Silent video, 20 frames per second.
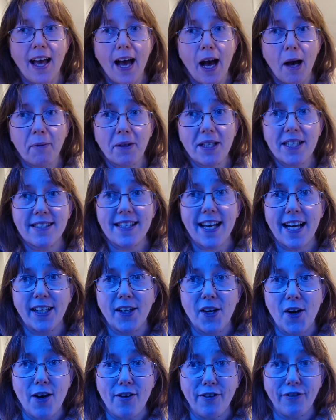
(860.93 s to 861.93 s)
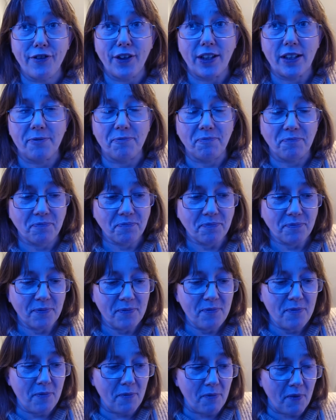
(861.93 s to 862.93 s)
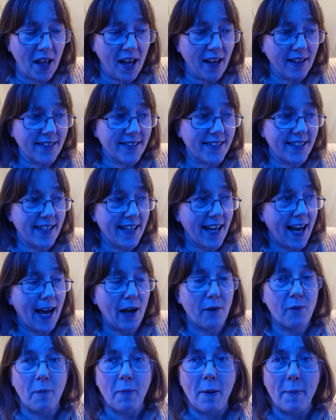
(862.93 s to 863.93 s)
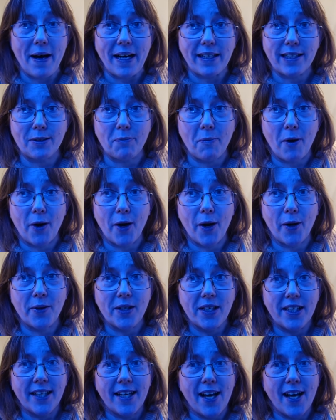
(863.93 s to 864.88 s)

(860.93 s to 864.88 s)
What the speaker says: I'm going to sign off and I will be back tomorrow.